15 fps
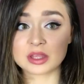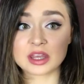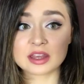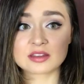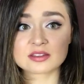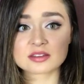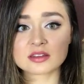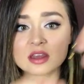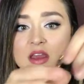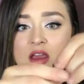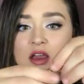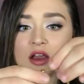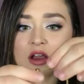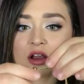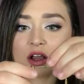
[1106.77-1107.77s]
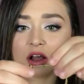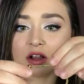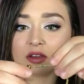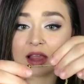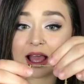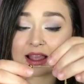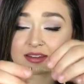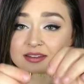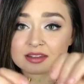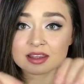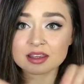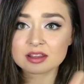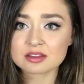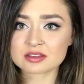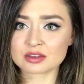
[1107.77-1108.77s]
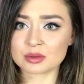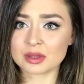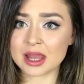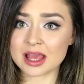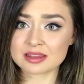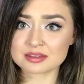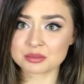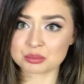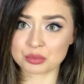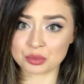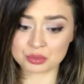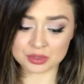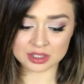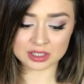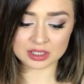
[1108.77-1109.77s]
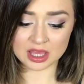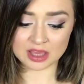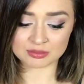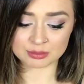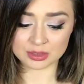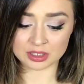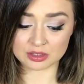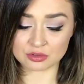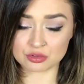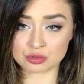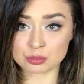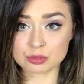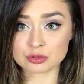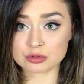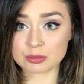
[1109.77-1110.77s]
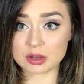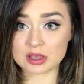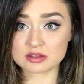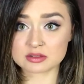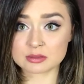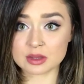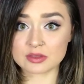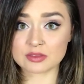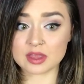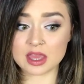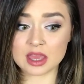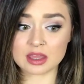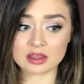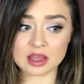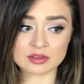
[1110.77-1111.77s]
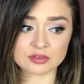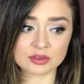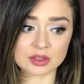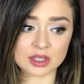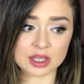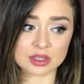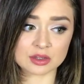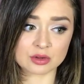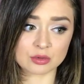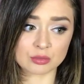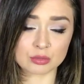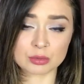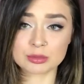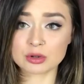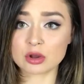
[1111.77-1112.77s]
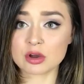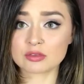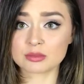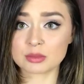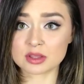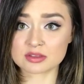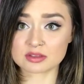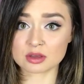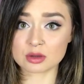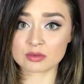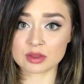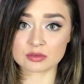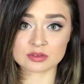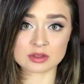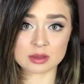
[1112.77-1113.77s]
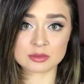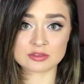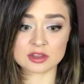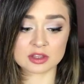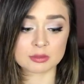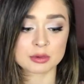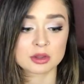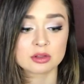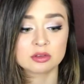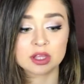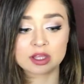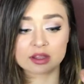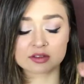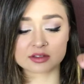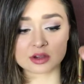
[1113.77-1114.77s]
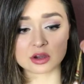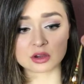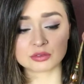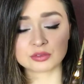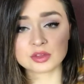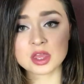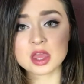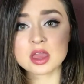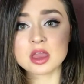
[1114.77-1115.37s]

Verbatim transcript: And it's elastic, so it hasn't broken. I've been super surprised about that. I feel like I rip it off of myself every time I take a pair of leggings off,